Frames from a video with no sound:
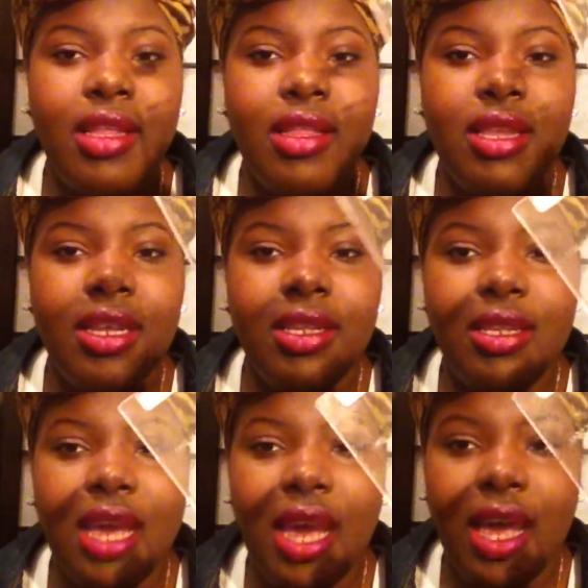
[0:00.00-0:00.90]

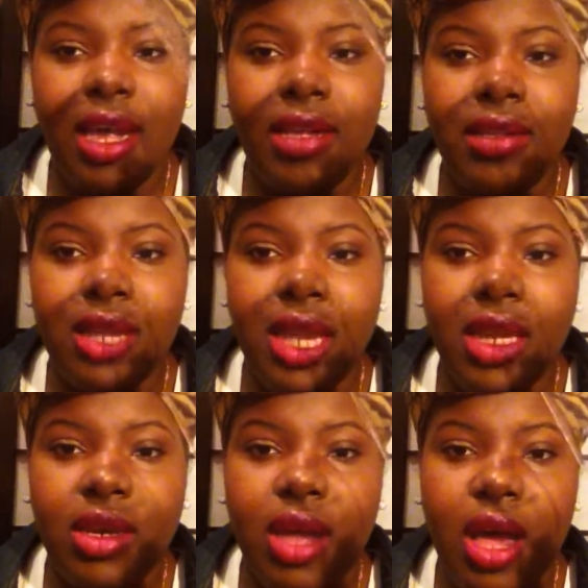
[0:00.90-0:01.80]
This has a
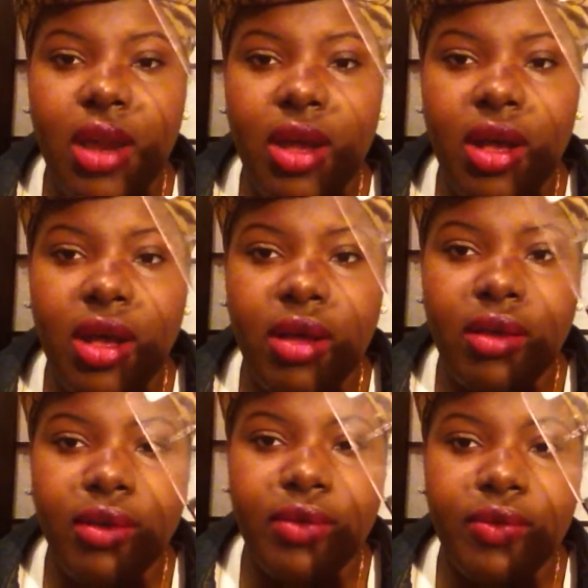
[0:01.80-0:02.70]
lot
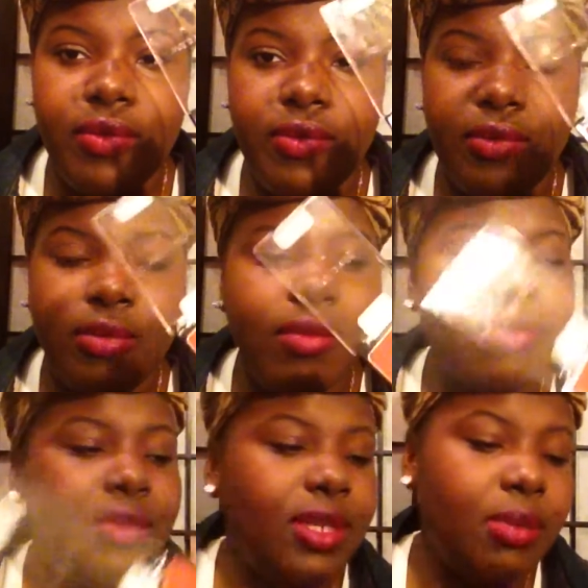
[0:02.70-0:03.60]
of,
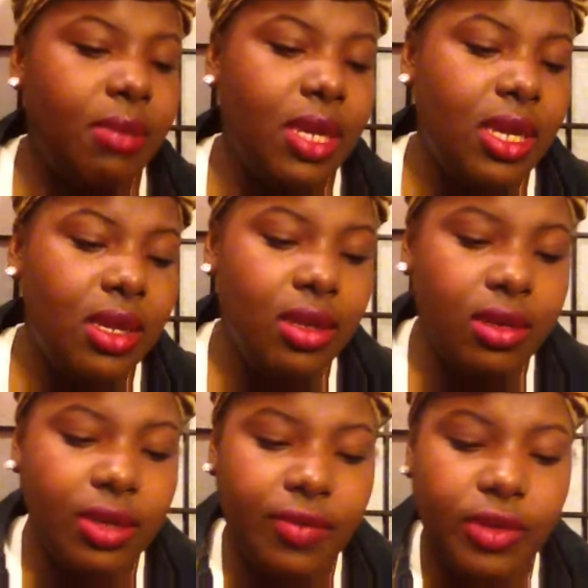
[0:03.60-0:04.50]
to me,
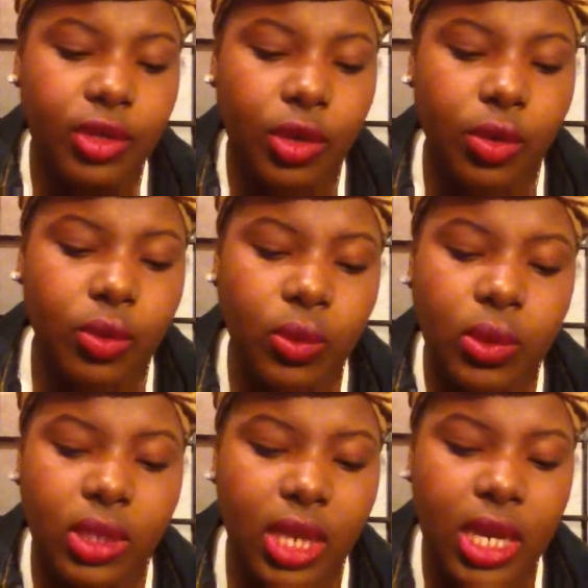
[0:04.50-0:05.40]
different
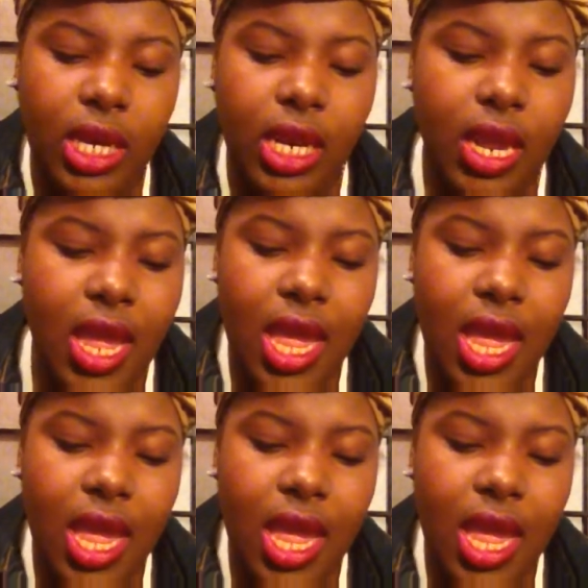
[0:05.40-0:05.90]
tones in it.